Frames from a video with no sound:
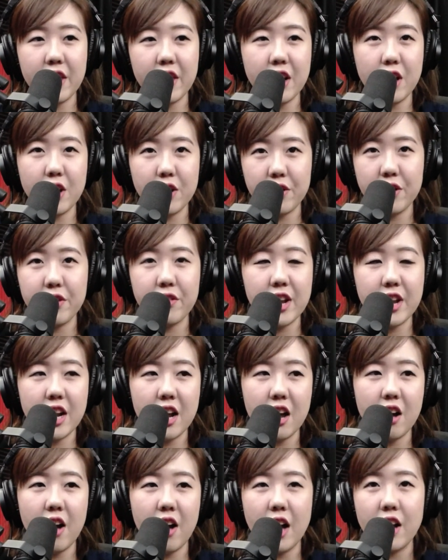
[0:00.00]
that they're doing right
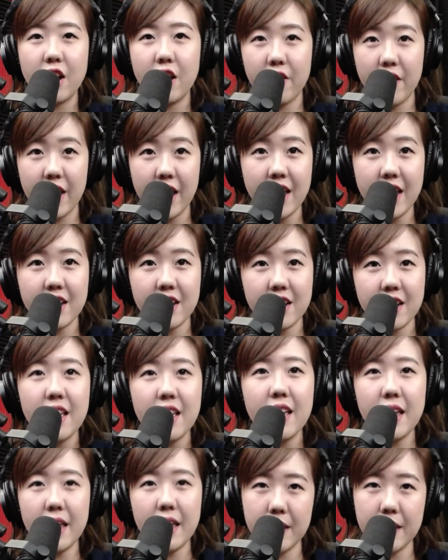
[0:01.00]
now are great.
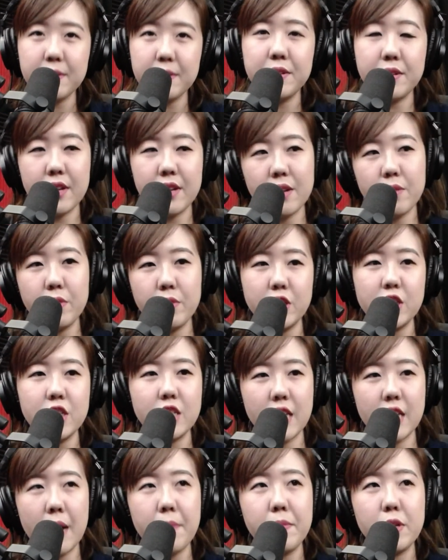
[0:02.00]
Yeah, so that we
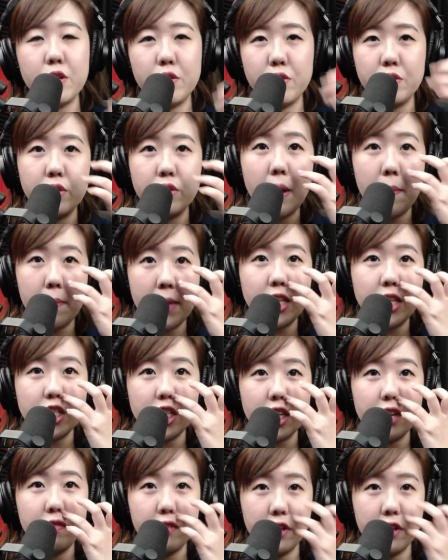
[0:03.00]
just come in to do the matching for